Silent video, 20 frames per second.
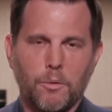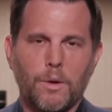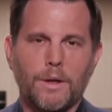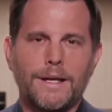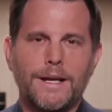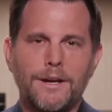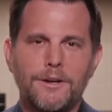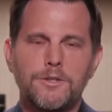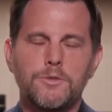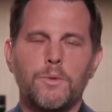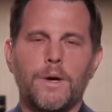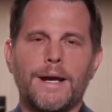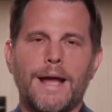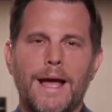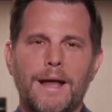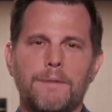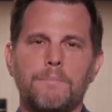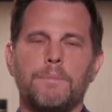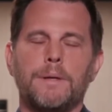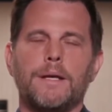Well, here's what
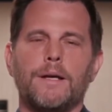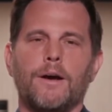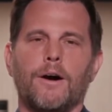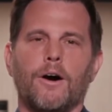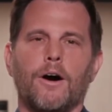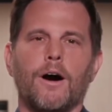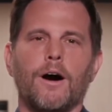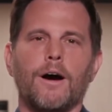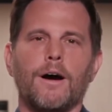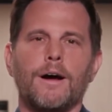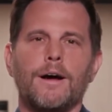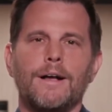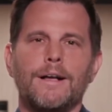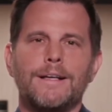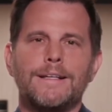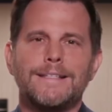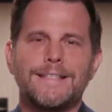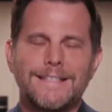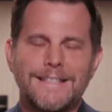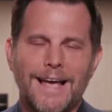NPR
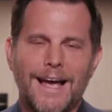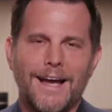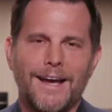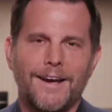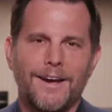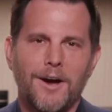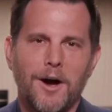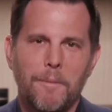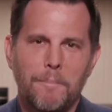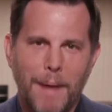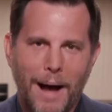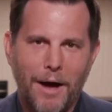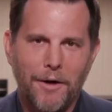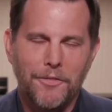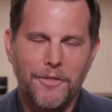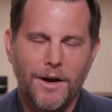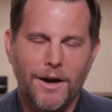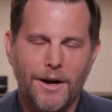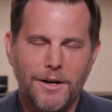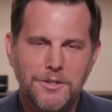said
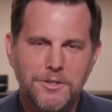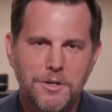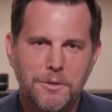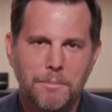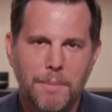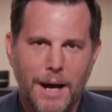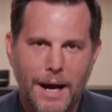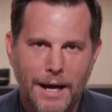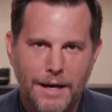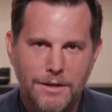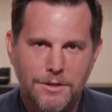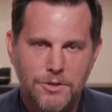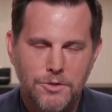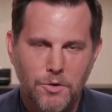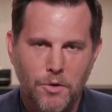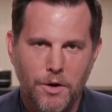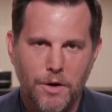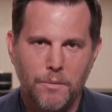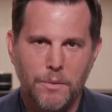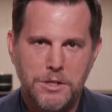about the Hunter Biden
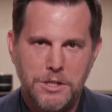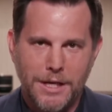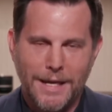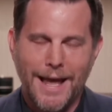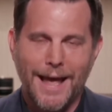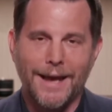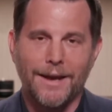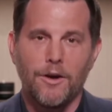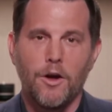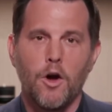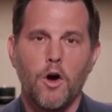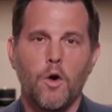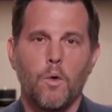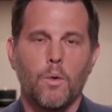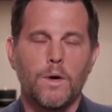story, which again,